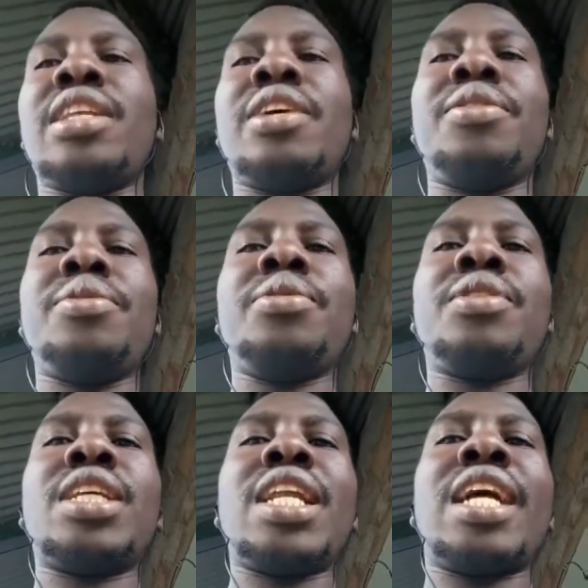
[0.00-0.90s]
they use
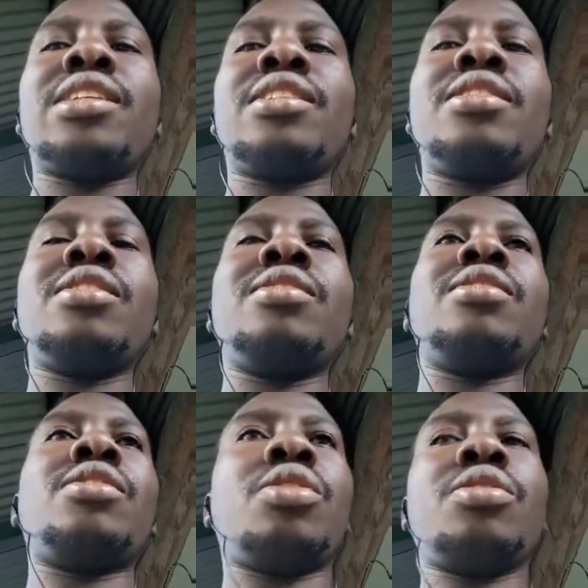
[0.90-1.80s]
the last season's
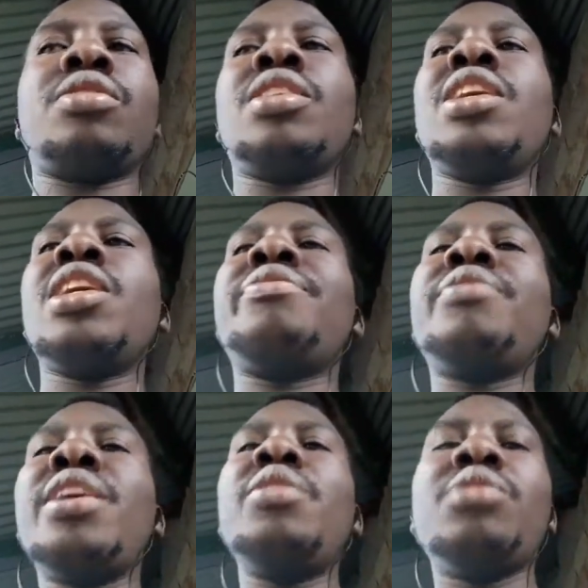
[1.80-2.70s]
results.
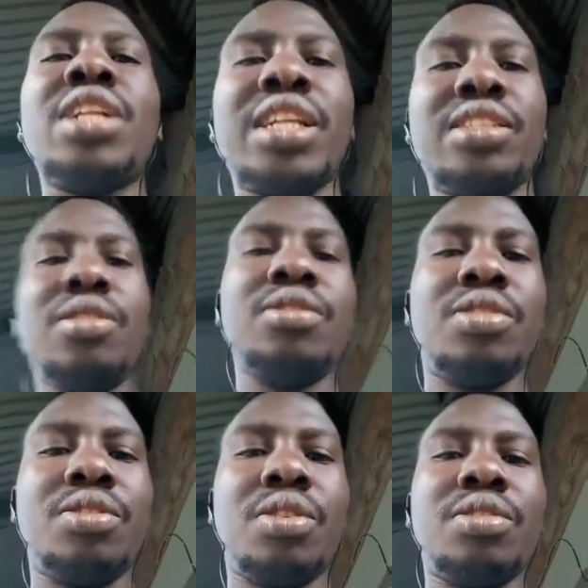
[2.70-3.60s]
If they use last season's
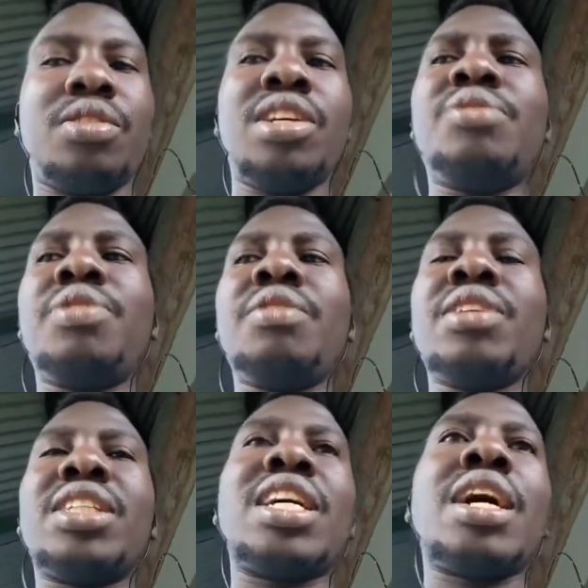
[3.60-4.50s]
results, it
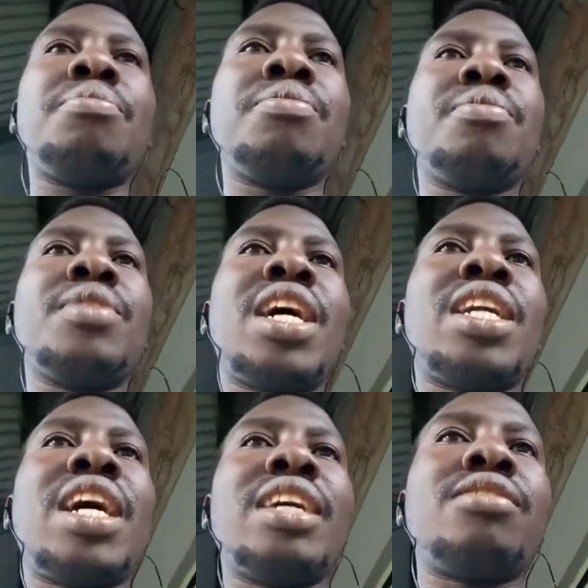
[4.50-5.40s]
favors some
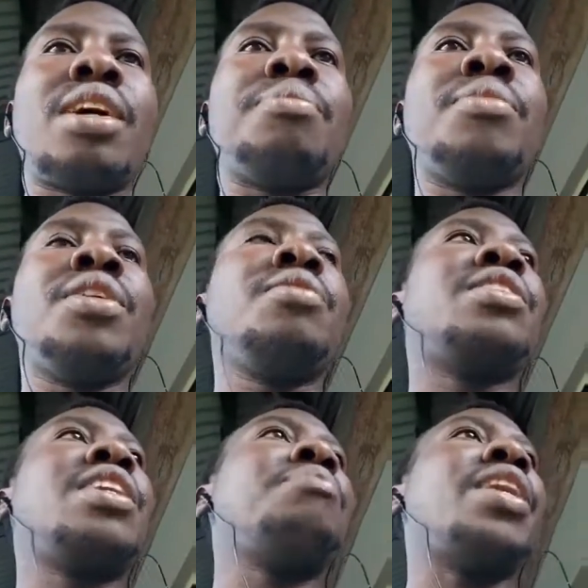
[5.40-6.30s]
and hurts some.
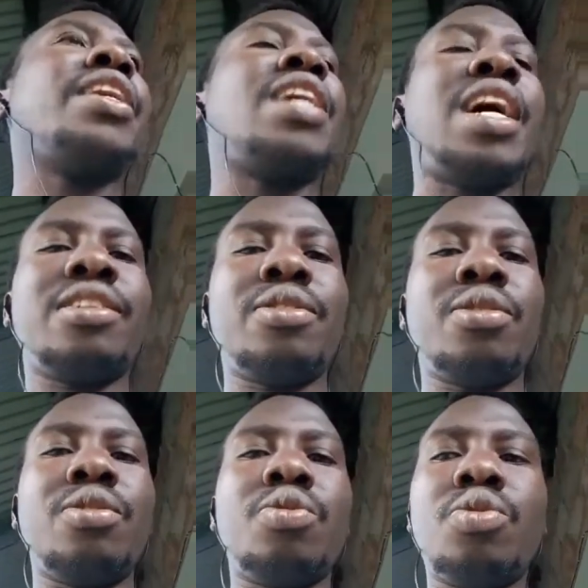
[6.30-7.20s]
Some like
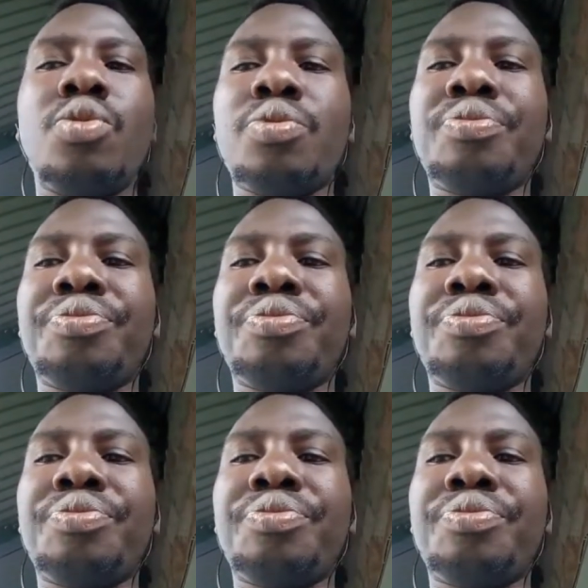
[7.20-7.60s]
Arsenal, who